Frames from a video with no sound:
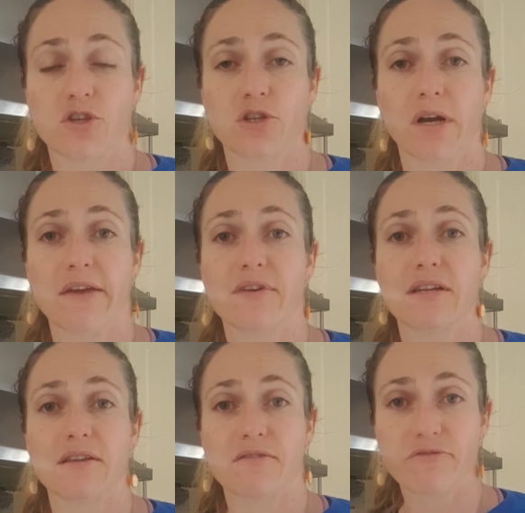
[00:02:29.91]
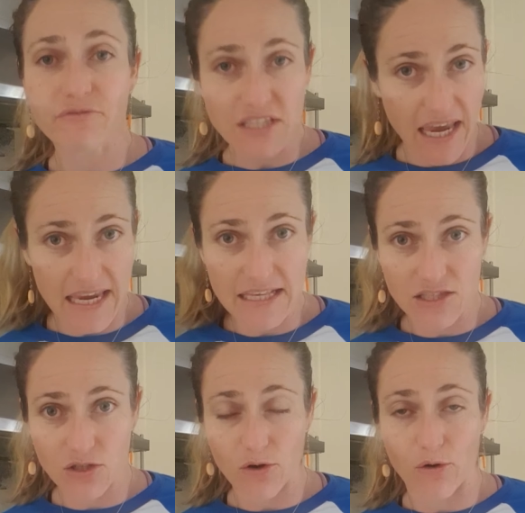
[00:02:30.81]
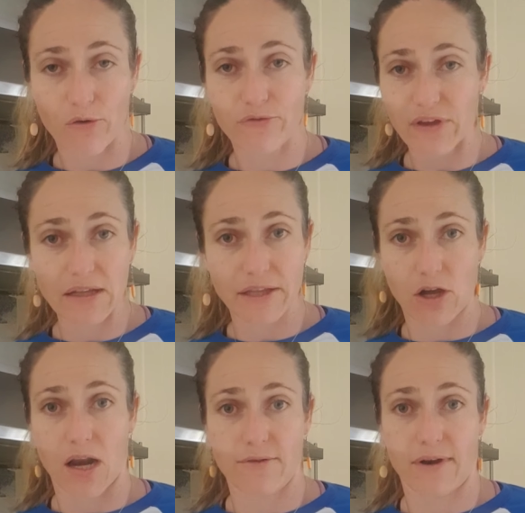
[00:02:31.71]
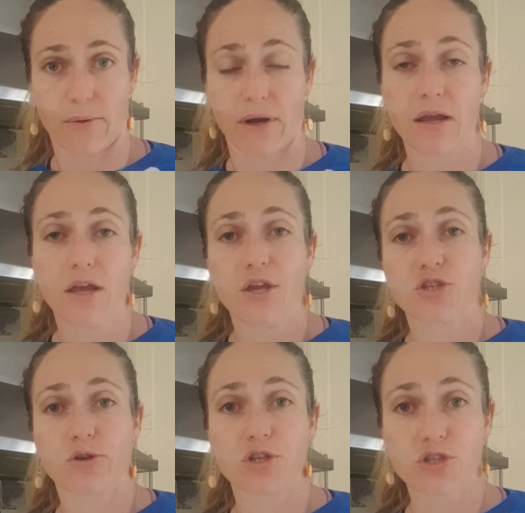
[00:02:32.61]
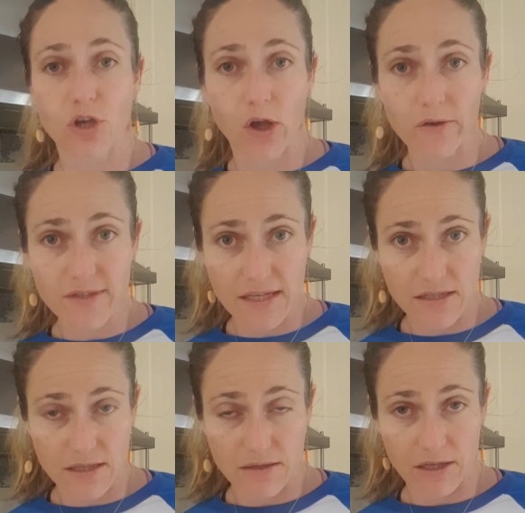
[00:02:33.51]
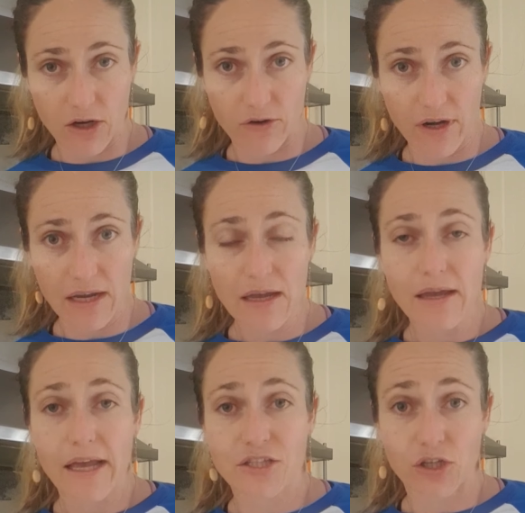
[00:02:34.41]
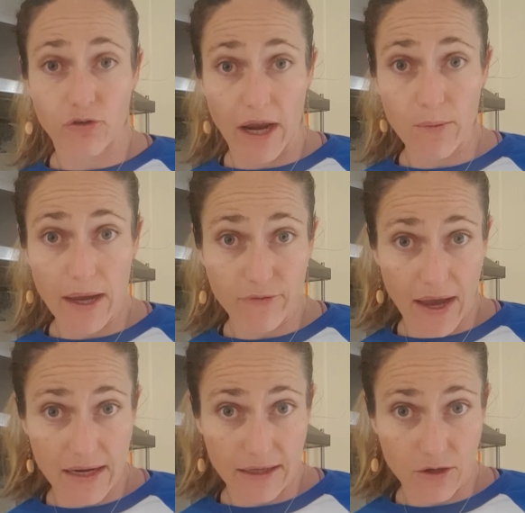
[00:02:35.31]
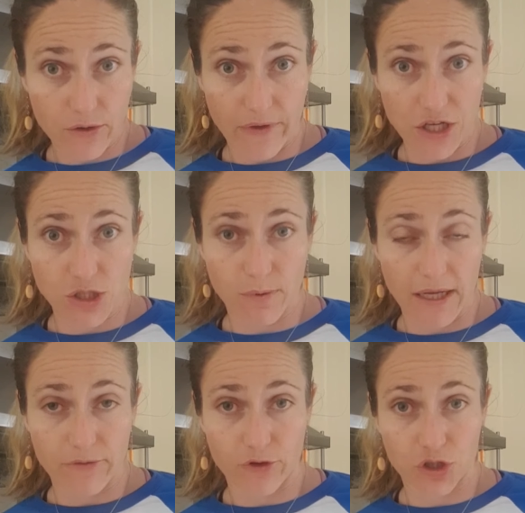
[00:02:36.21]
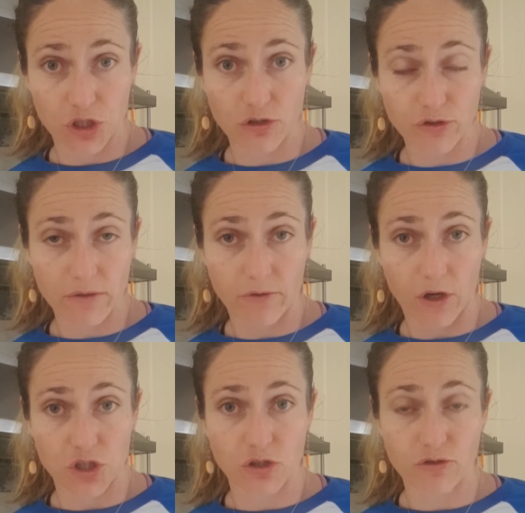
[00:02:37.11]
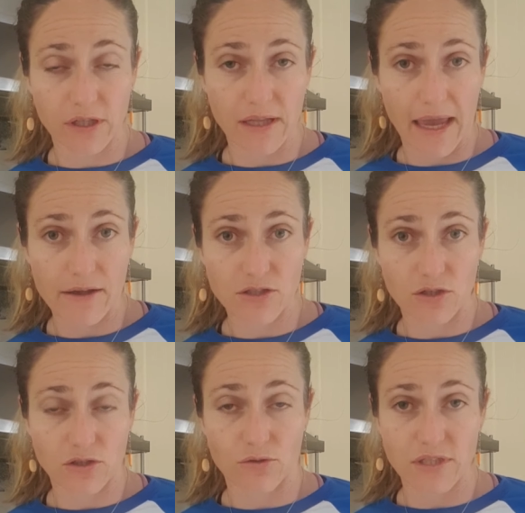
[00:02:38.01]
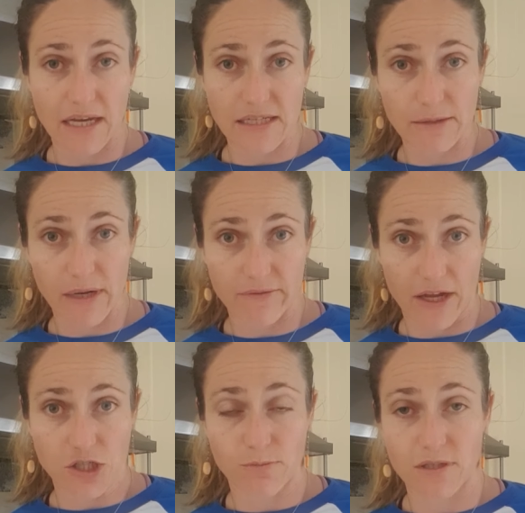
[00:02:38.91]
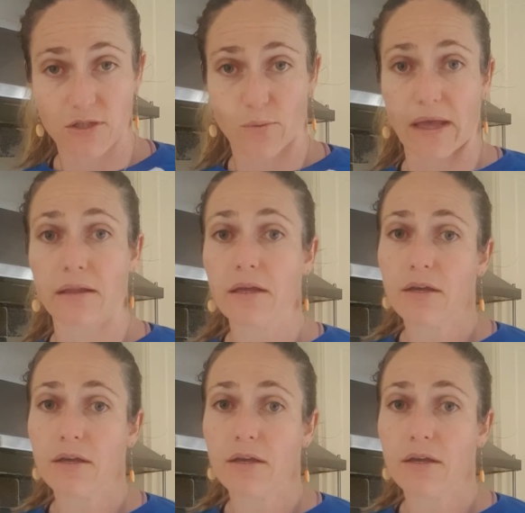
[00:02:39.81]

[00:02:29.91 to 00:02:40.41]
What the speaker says: You don't even taste or feel the cauliflower. So it dissolves into the curry. It's a great way for adding another vegetable in for your children, if you've got children in the house that don't tend to eat many vegetables as well.